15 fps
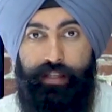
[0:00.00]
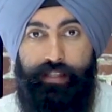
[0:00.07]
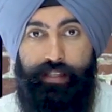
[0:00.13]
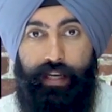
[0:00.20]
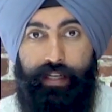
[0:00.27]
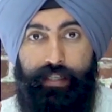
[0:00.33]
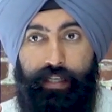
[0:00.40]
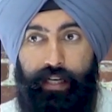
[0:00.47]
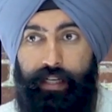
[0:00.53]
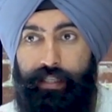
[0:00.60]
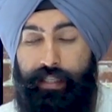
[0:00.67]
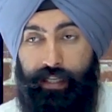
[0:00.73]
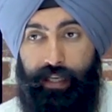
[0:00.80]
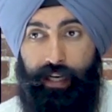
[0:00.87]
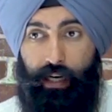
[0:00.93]
estate
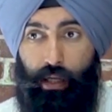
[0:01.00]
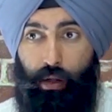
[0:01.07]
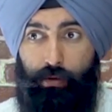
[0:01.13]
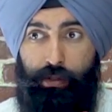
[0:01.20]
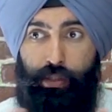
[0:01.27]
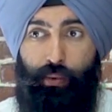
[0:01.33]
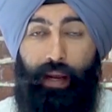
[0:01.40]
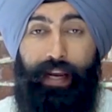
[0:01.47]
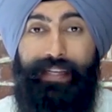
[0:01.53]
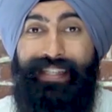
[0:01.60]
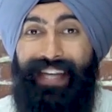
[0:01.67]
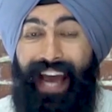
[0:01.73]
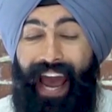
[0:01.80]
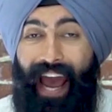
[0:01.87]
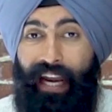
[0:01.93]
to get close to a
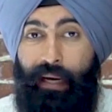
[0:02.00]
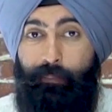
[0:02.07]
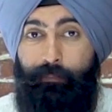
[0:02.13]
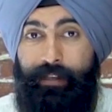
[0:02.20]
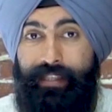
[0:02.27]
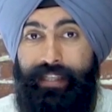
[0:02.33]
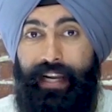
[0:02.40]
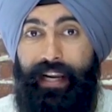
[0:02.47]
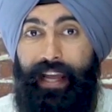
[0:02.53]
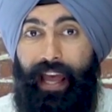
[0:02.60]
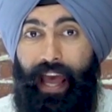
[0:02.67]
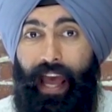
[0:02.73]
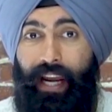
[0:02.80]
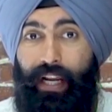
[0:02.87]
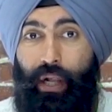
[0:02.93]
10%
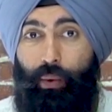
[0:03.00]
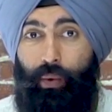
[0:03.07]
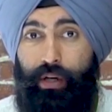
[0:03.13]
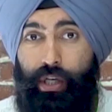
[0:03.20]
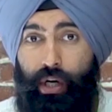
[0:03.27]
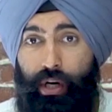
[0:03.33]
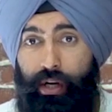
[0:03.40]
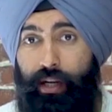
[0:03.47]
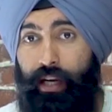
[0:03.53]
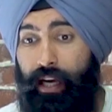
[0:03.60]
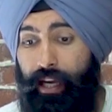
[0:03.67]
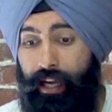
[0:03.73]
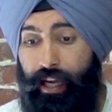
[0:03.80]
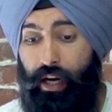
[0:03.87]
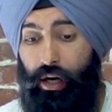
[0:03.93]
annual return.
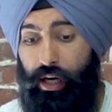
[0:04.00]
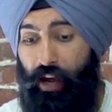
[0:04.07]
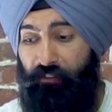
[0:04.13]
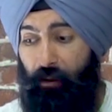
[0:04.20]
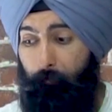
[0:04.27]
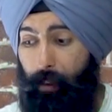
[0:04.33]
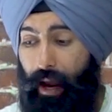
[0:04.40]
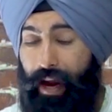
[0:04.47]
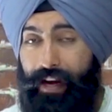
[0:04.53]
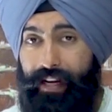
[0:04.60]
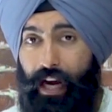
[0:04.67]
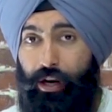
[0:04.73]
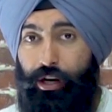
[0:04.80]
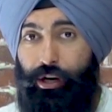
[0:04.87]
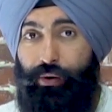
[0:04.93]
Here, if you pay
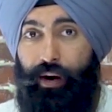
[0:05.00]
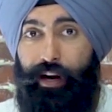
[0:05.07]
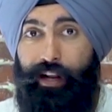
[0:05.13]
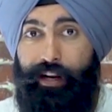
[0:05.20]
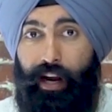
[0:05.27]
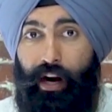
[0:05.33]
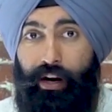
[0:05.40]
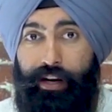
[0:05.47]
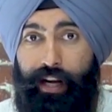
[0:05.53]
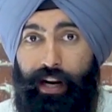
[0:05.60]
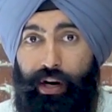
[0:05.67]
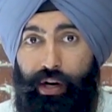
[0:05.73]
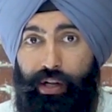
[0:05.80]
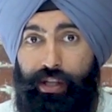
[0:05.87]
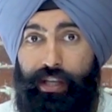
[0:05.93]
down your credit card
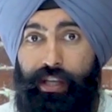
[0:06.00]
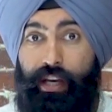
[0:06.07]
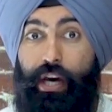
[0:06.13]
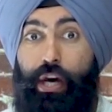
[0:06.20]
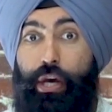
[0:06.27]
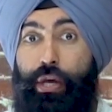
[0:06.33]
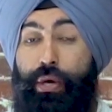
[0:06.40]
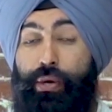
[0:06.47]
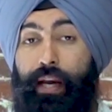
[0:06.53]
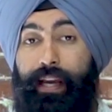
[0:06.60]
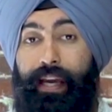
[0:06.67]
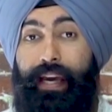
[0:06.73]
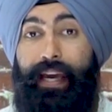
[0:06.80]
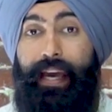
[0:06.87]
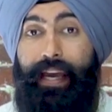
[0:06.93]
debt early, you can
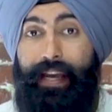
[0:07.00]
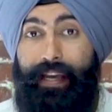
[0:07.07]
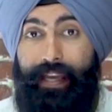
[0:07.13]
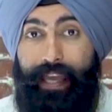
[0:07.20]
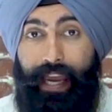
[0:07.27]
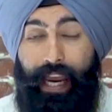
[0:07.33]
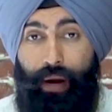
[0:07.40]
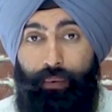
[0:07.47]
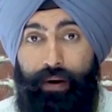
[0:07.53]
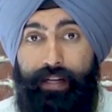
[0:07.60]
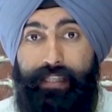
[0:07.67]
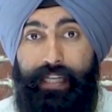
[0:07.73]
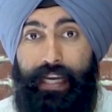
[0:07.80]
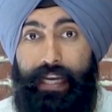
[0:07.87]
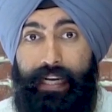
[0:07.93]
get a
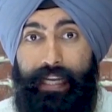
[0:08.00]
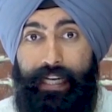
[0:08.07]
guaranteed